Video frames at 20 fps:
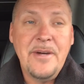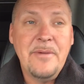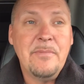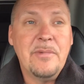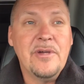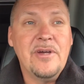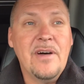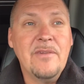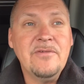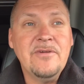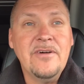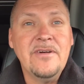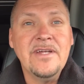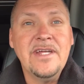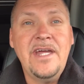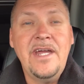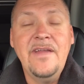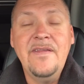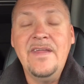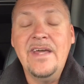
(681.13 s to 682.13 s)
but you have to turn the
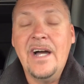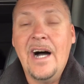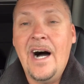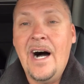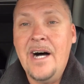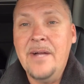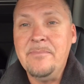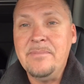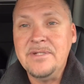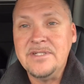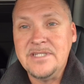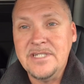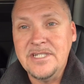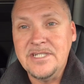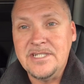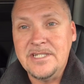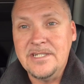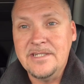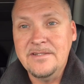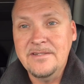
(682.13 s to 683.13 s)
key to the on
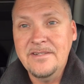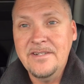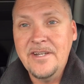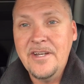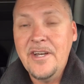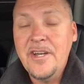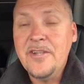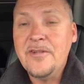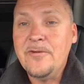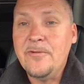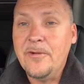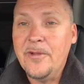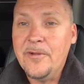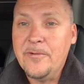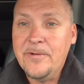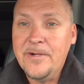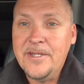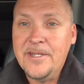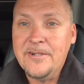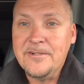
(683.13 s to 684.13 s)
position to roll the
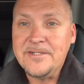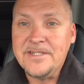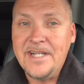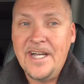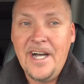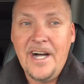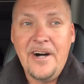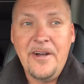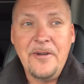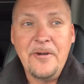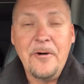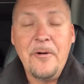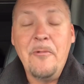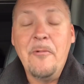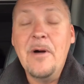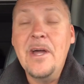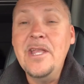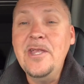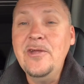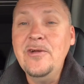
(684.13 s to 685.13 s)
windows down.
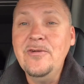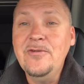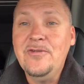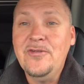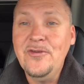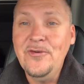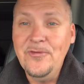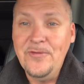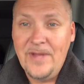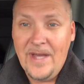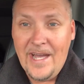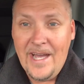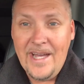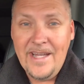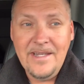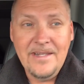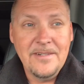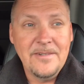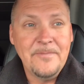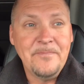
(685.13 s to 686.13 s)
When you do
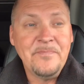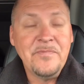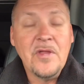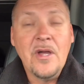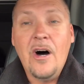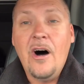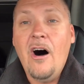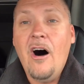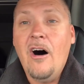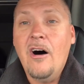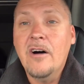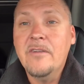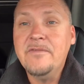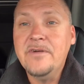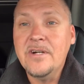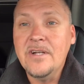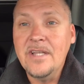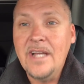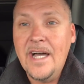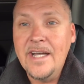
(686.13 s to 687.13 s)
that, all of
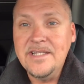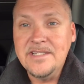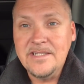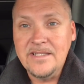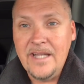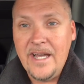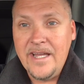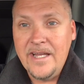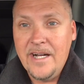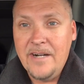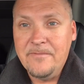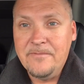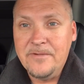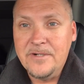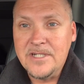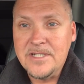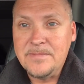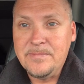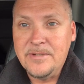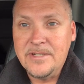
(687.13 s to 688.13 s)
your lights light up for
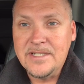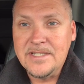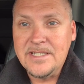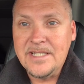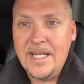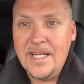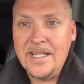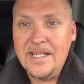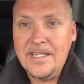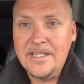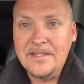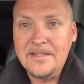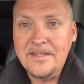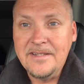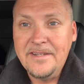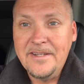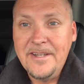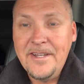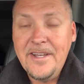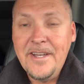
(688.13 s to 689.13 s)
a split second.
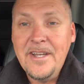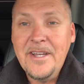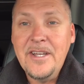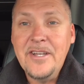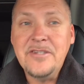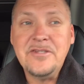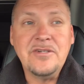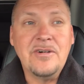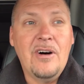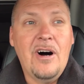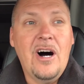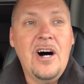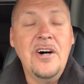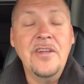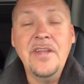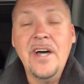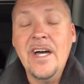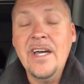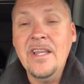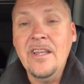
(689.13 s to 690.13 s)
So all
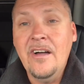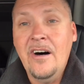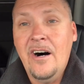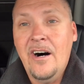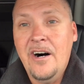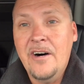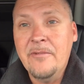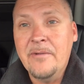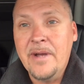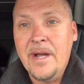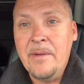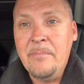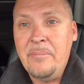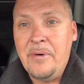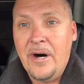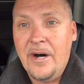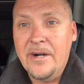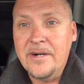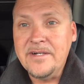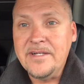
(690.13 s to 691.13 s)
night long when I'm
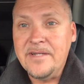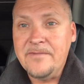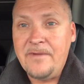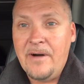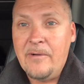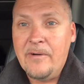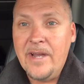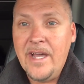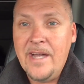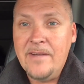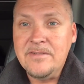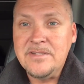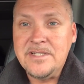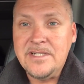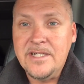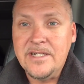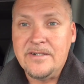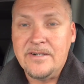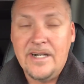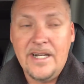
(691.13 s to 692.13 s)
parked, if I want to have a
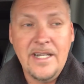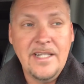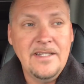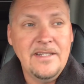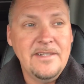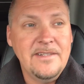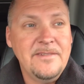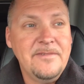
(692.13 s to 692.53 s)
cigarette,